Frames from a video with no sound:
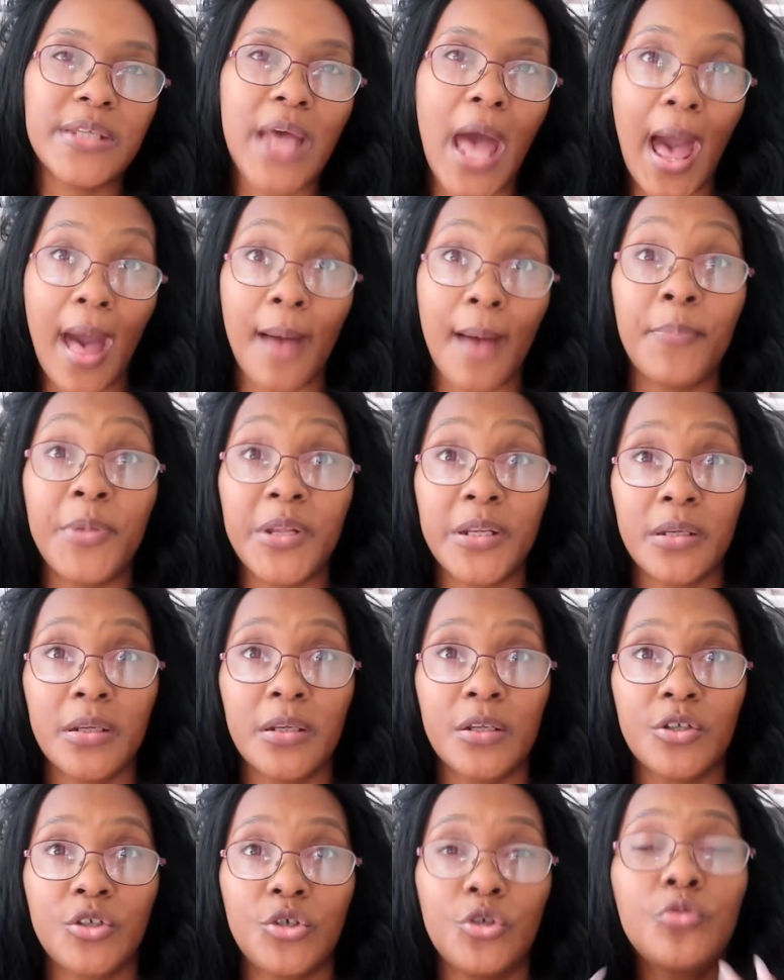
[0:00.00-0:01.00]
happen
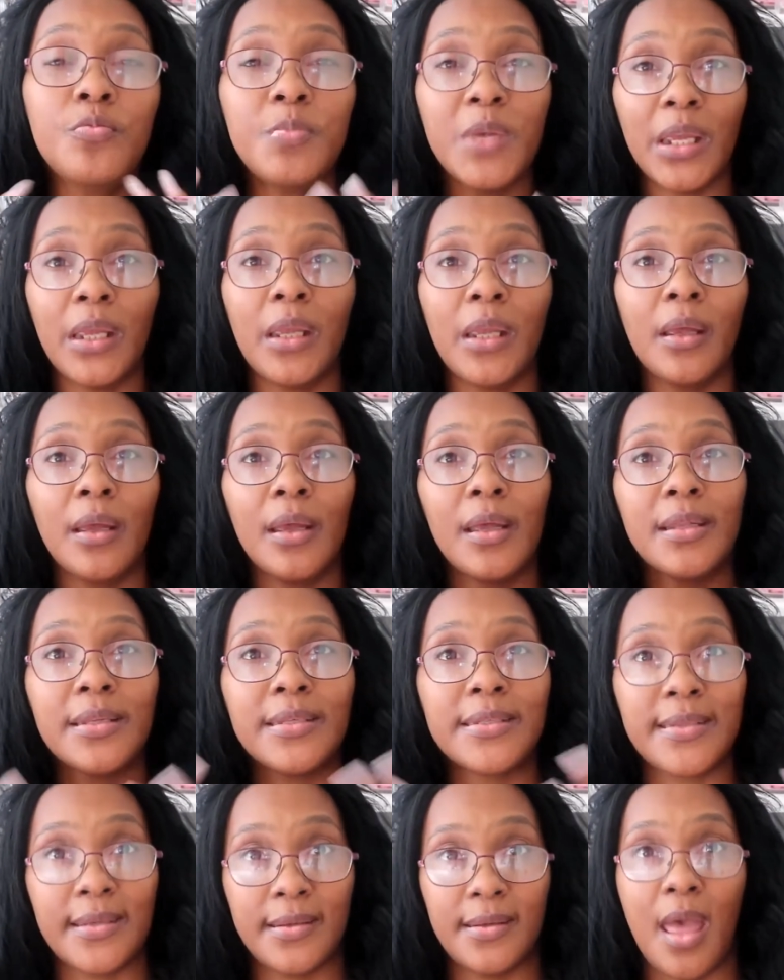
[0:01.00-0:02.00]
to me
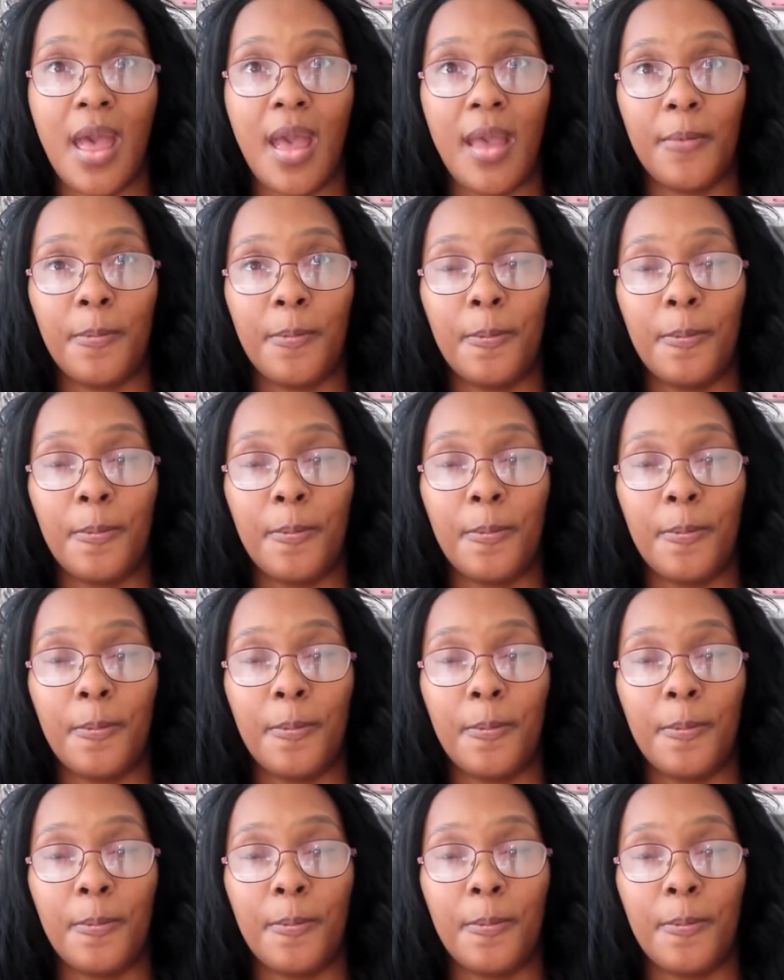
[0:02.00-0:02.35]
today?